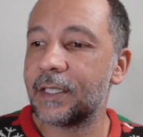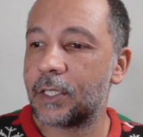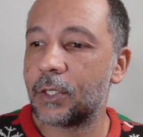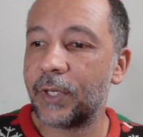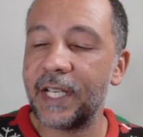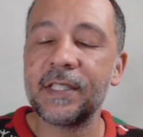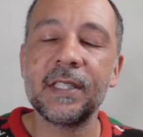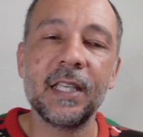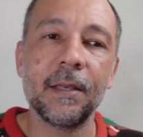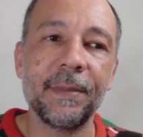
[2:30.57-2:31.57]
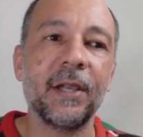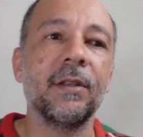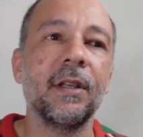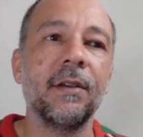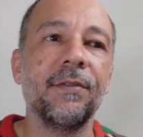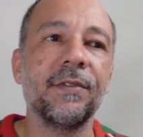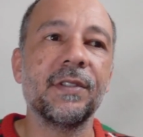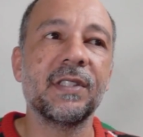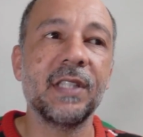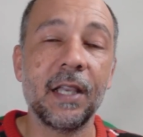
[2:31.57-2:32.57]
crazy amount of
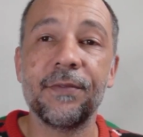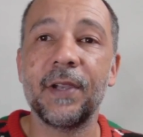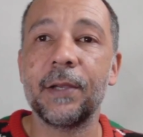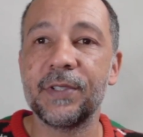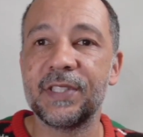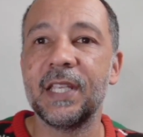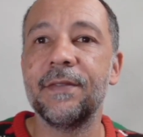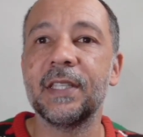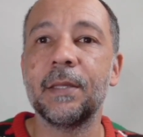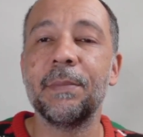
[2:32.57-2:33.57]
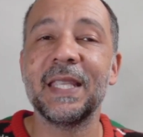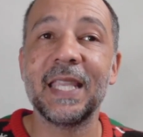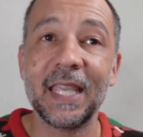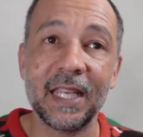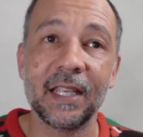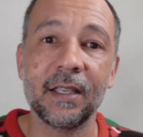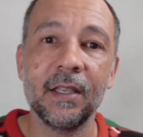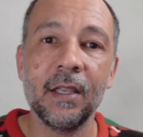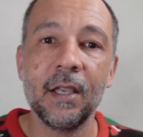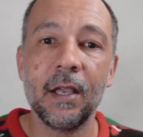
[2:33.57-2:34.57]
stuff I received at the beginning
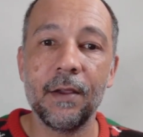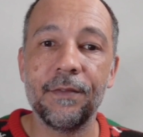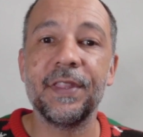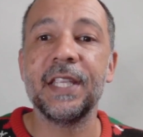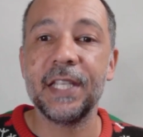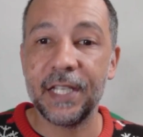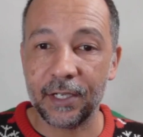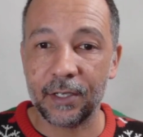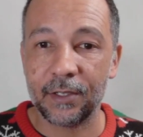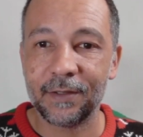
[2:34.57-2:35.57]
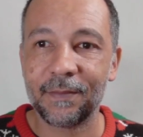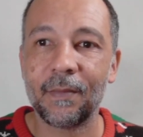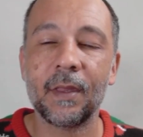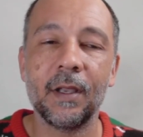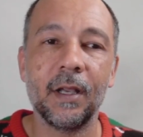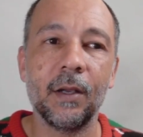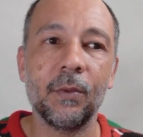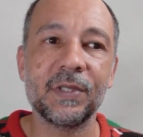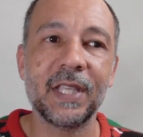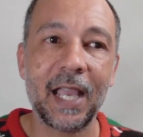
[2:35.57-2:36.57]
of the year
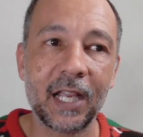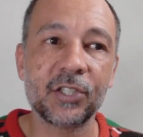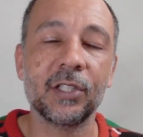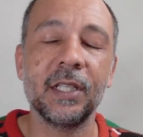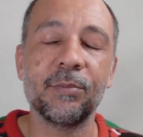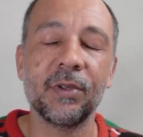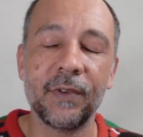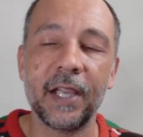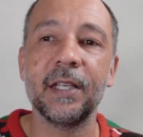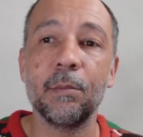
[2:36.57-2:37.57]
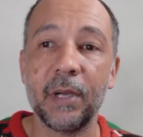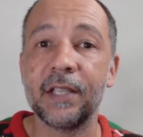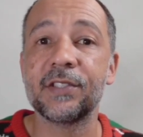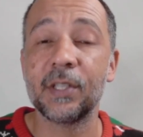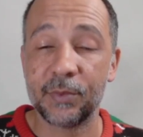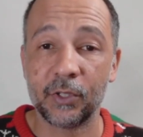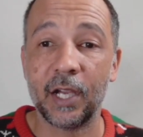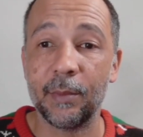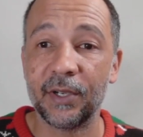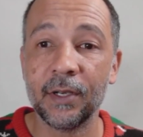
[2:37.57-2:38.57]
was actually provided by a
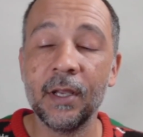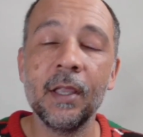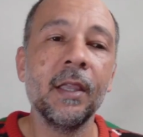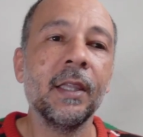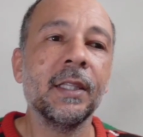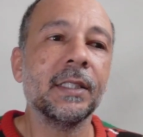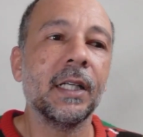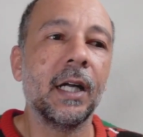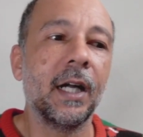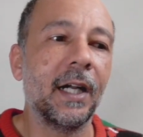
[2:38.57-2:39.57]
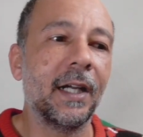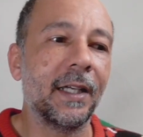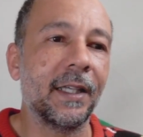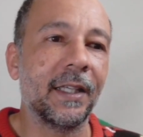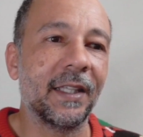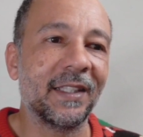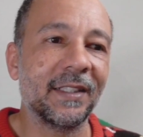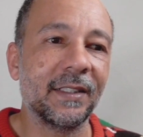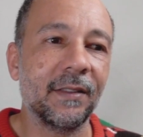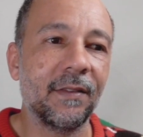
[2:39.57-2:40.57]
subscriber. The
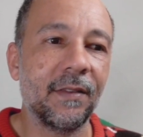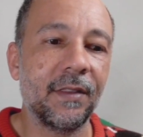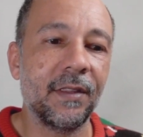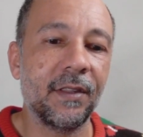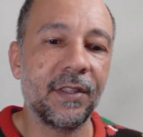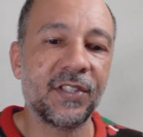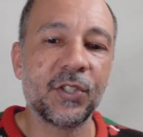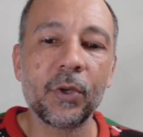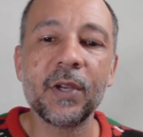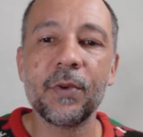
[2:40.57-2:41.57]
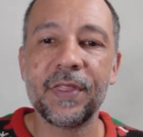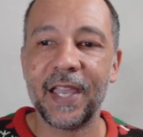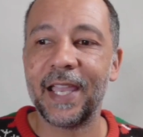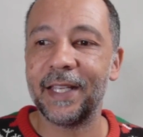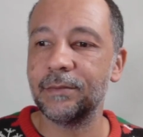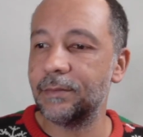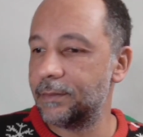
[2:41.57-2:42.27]
story with that,